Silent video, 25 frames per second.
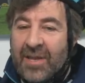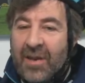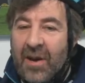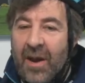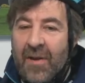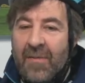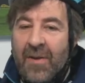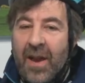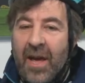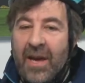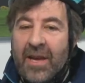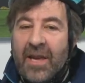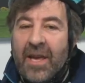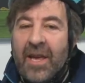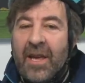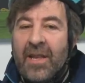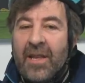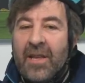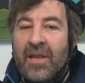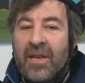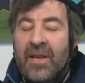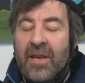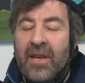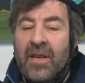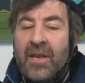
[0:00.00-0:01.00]
so i'm like
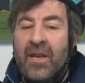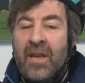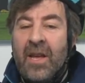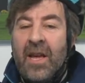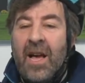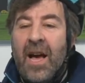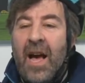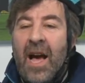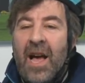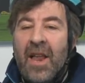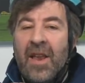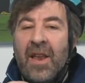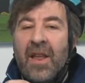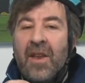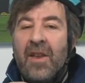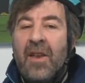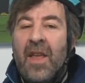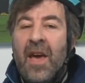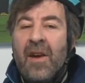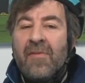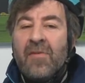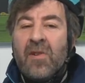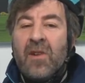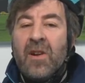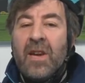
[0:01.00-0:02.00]
uh, and
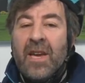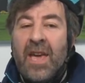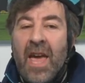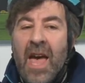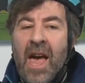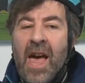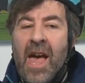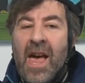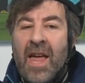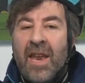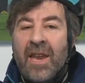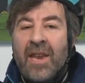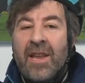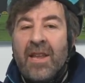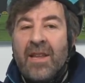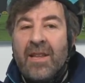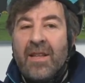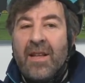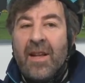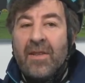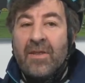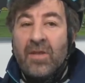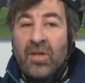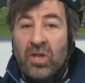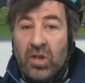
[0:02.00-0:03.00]
never again
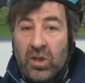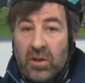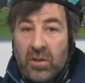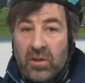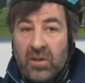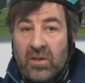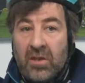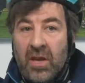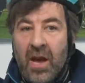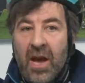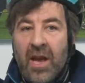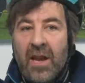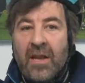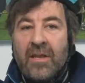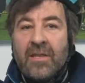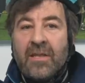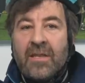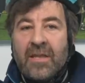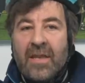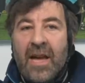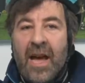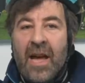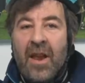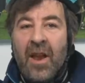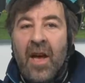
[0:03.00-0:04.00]
and there's just silence
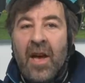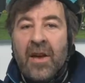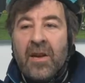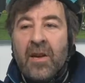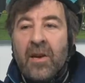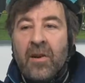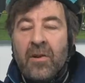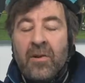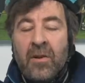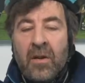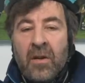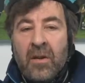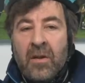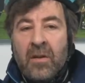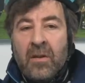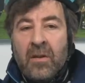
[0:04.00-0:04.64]
and i go